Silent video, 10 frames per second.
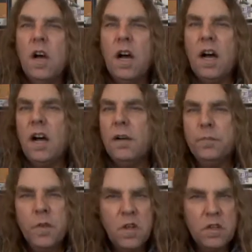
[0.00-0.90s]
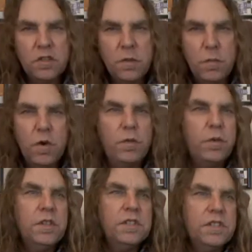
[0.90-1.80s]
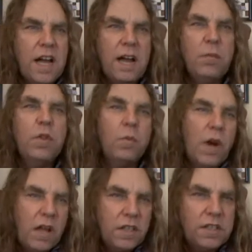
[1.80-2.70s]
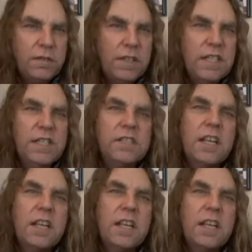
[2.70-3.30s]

to move through this time with relative ease,